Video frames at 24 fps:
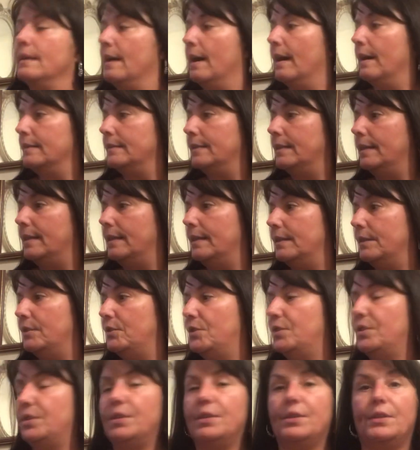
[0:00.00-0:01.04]
I need
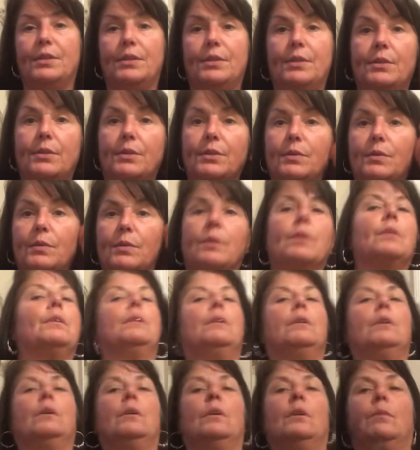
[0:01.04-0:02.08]
to
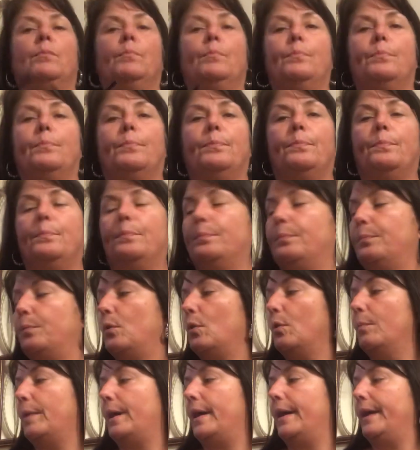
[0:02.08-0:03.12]

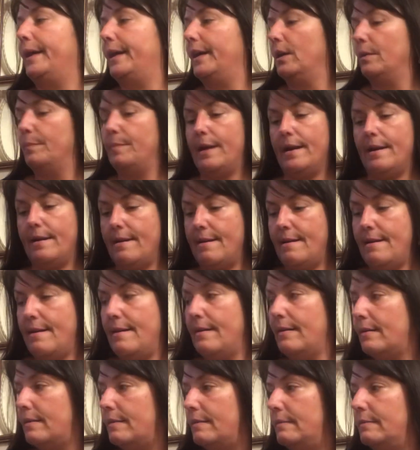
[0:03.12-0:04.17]
pull my hair
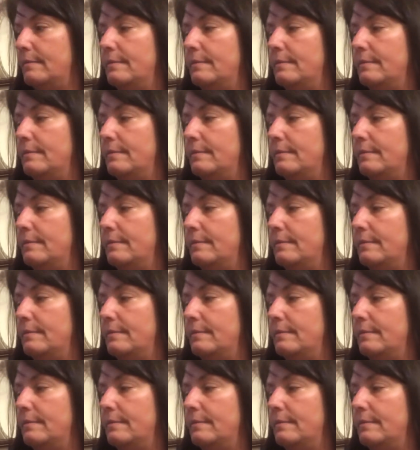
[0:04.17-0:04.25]
back